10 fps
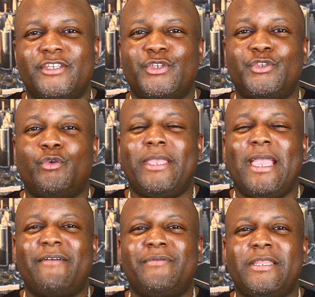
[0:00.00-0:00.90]
So you'll be
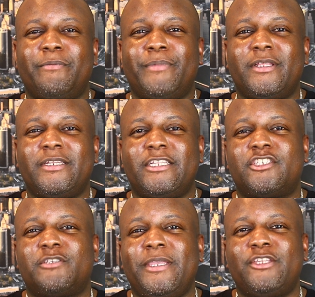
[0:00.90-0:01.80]
having the ability
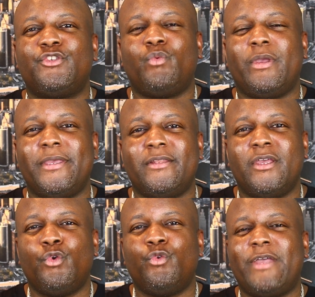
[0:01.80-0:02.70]
to speak to women
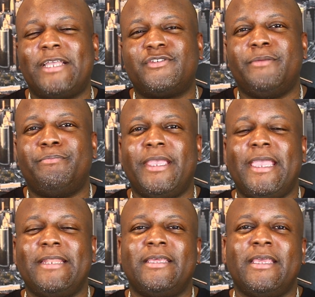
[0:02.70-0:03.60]
who've actually
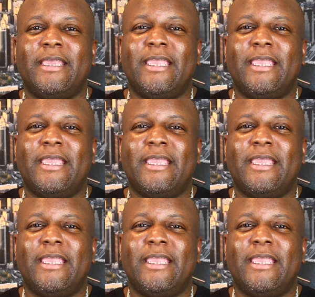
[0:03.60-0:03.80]
been